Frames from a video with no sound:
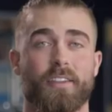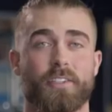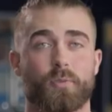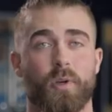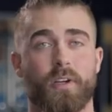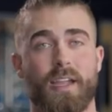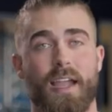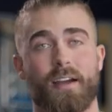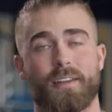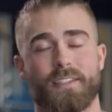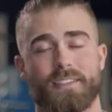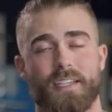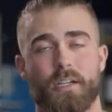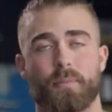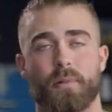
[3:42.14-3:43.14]
of this workout
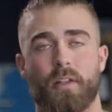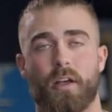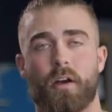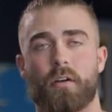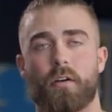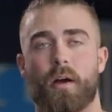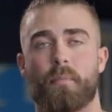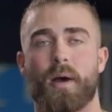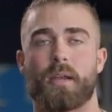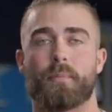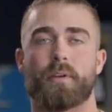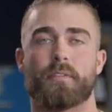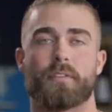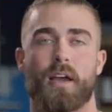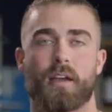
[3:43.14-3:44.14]
is here below on
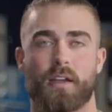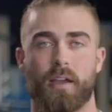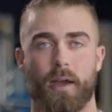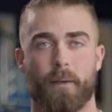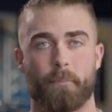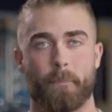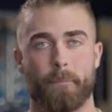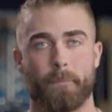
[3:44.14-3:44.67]
bodybuilding.com.